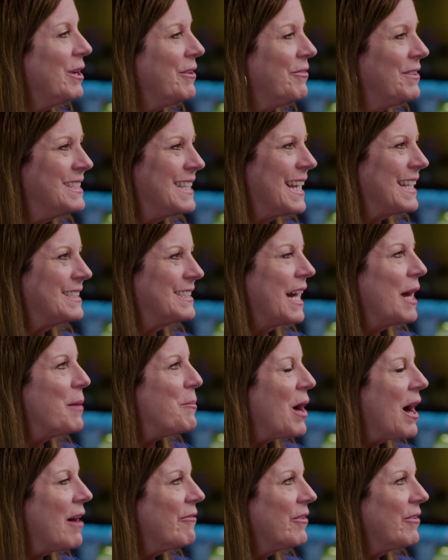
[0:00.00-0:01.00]
We even take
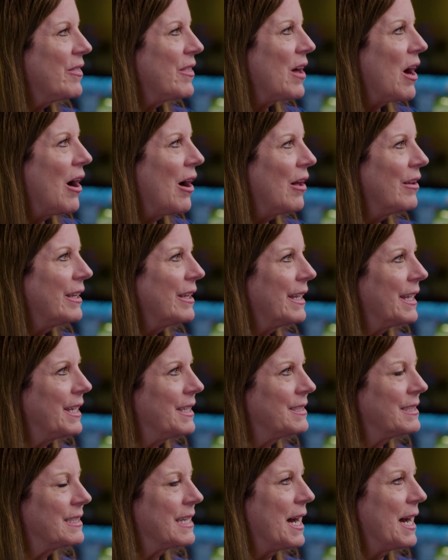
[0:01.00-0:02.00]
time off at the
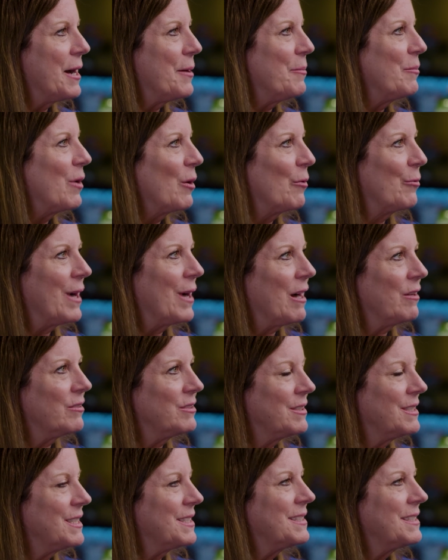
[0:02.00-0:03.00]
holidays
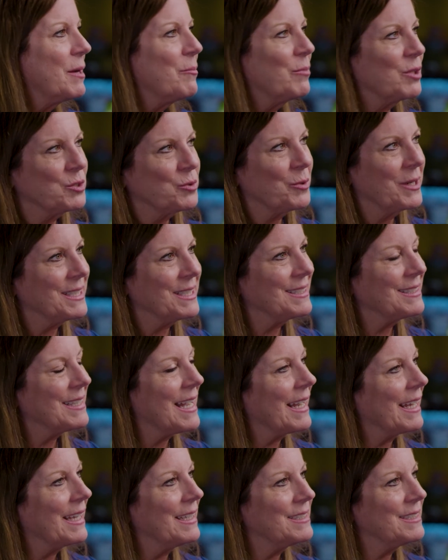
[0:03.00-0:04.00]
around December
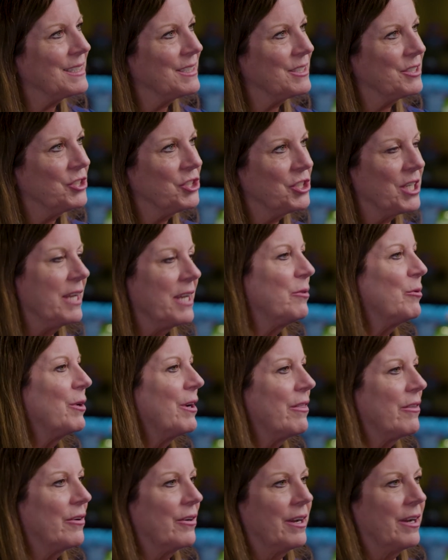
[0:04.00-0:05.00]
22nd to
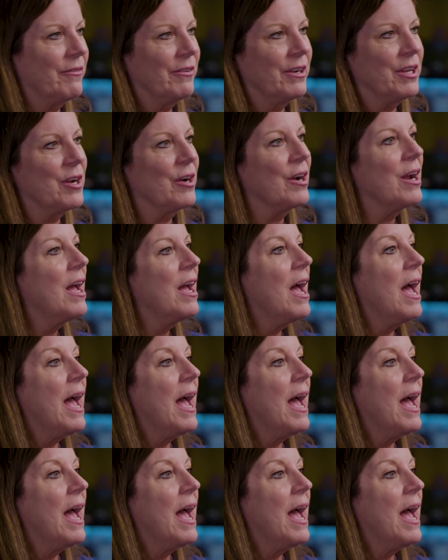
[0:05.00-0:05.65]
January 3rd every year.